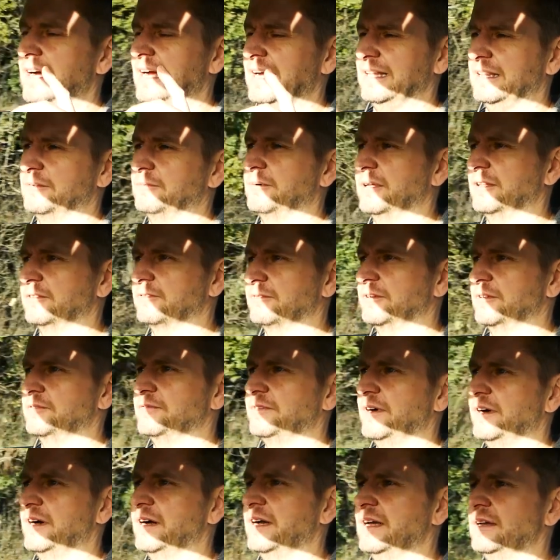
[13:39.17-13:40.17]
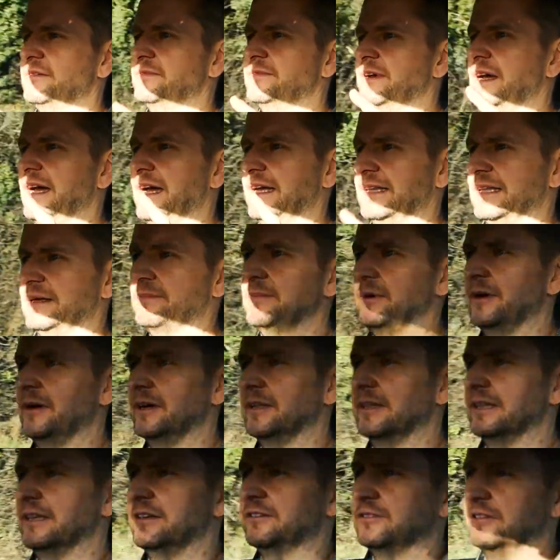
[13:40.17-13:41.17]
and the 135 and then
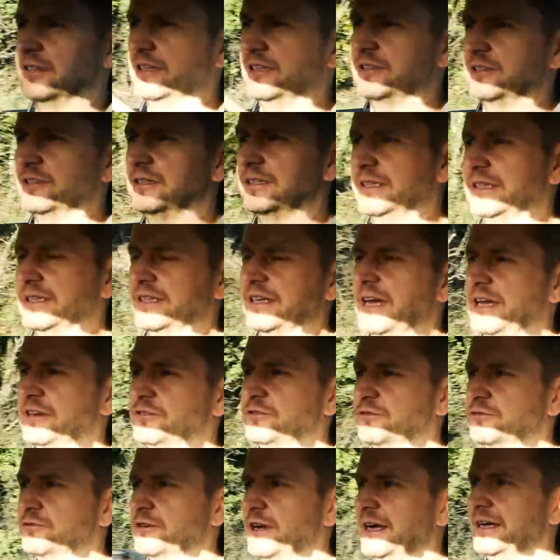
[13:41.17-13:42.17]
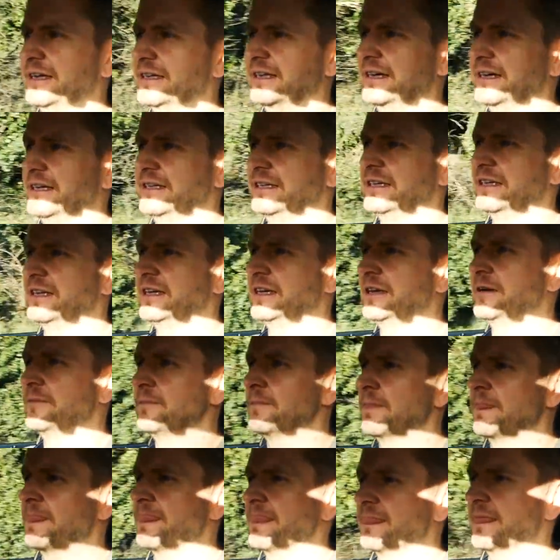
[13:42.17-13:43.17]
buying this and doing the occasional track day.
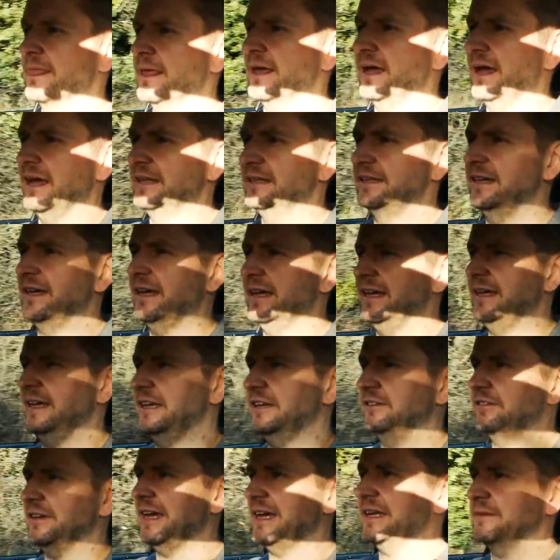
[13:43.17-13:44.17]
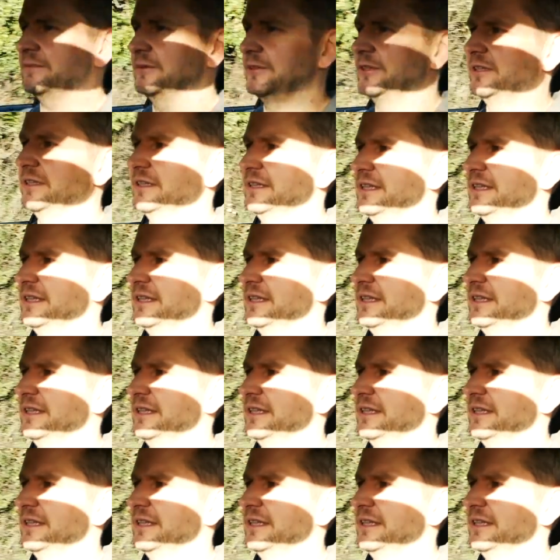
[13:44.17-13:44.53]
And yet he is adamant